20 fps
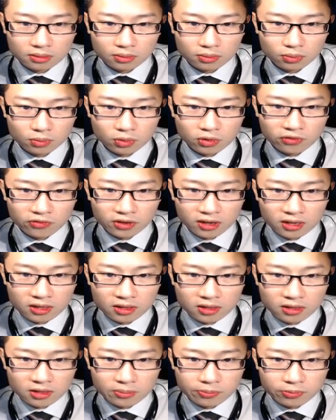
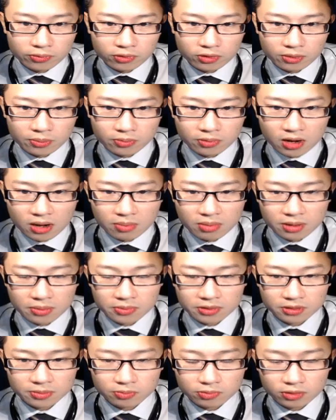within the print prime
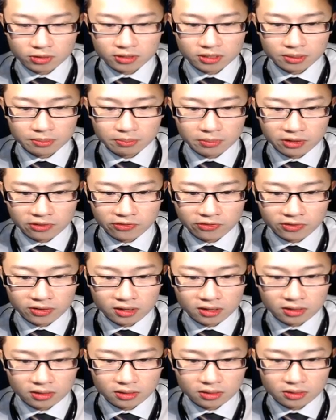numbers printing
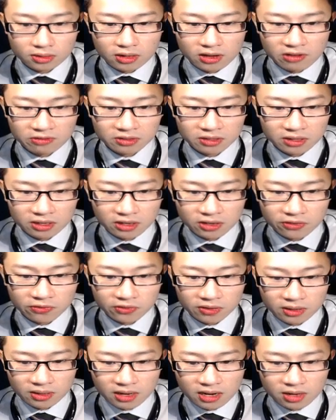method, you have the if
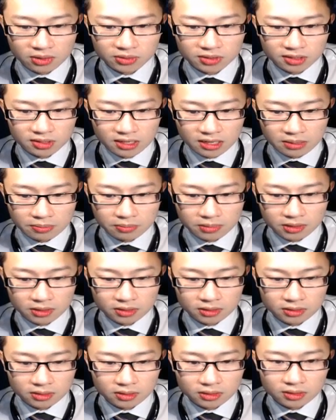and else
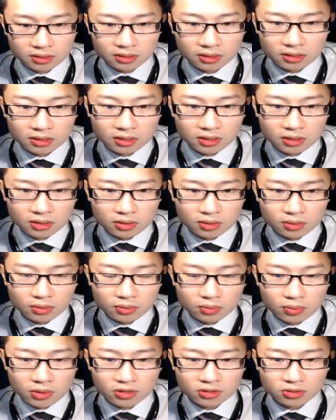statement.
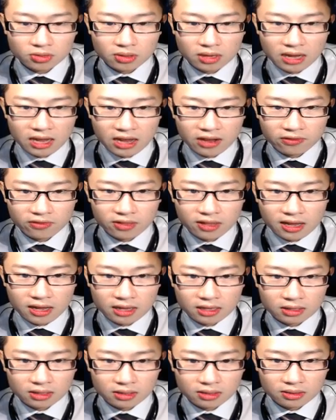Once you have
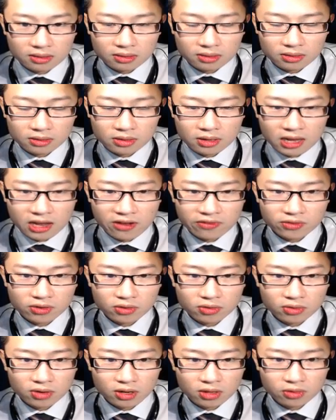that, you have to
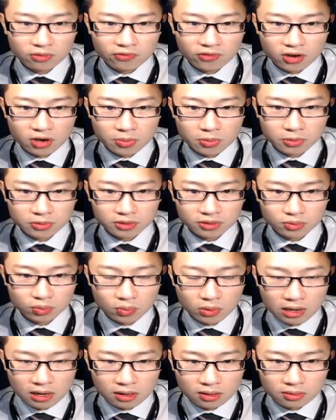create your variables as
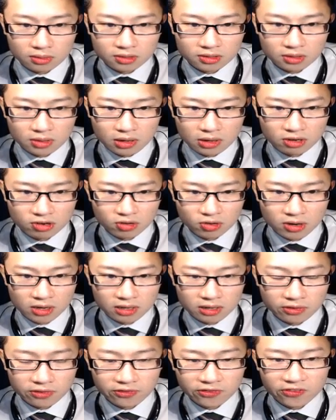well. So I
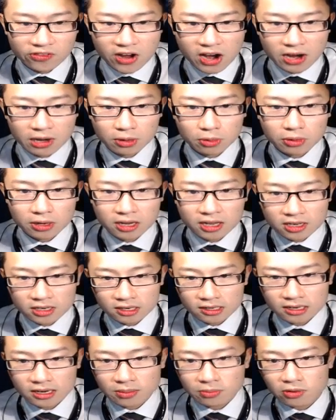created a final and
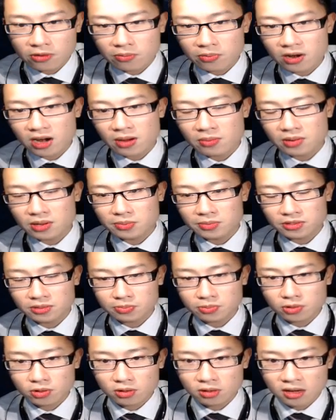number of prime numbers
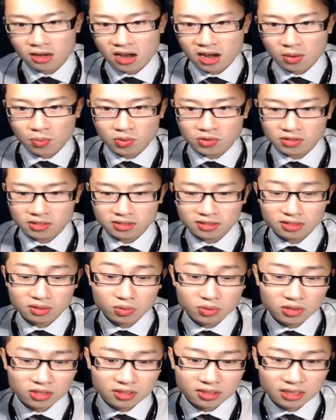per line,
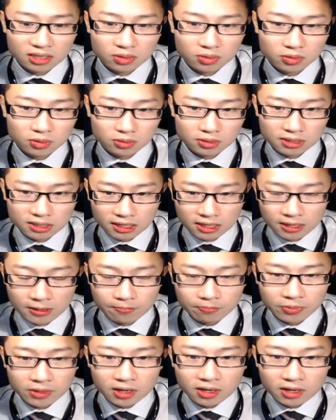which is equal to 10.